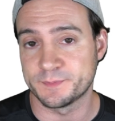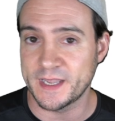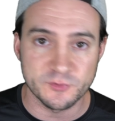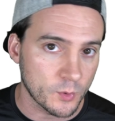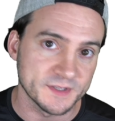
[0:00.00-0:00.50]

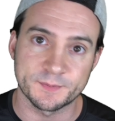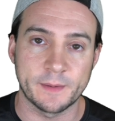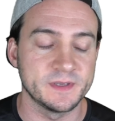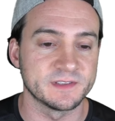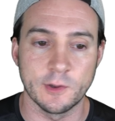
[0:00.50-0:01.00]
Page 1's
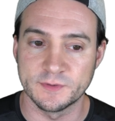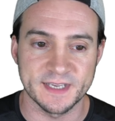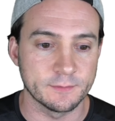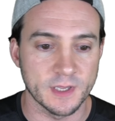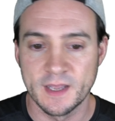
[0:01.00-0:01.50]
probably
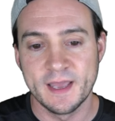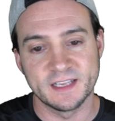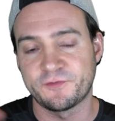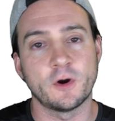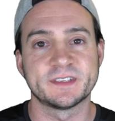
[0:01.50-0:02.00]

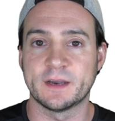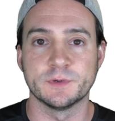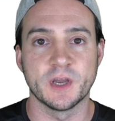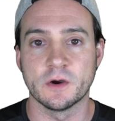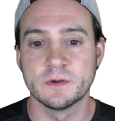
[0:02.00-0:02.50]
as far as I
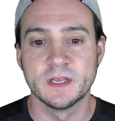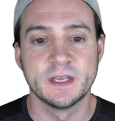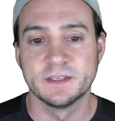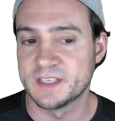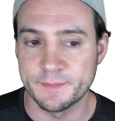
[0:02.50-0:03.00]
would go,
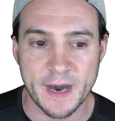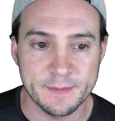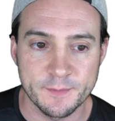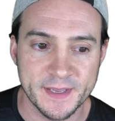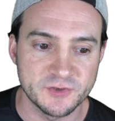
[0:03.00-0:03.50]
to the
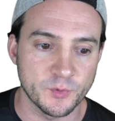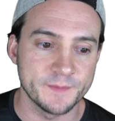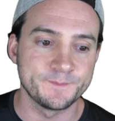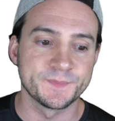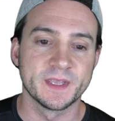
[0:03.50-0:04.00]
bottom of page
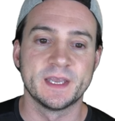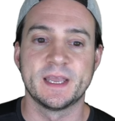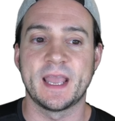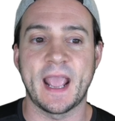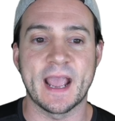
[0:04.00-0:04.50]
1,
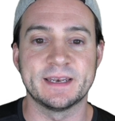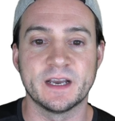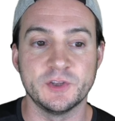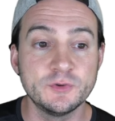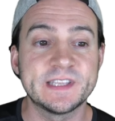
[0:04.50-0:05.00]

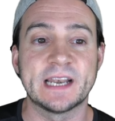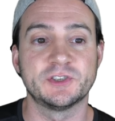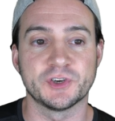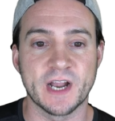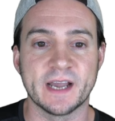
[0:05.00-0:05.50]
and use that
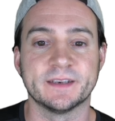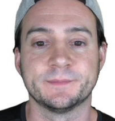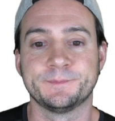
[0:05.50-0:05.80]
as your guide.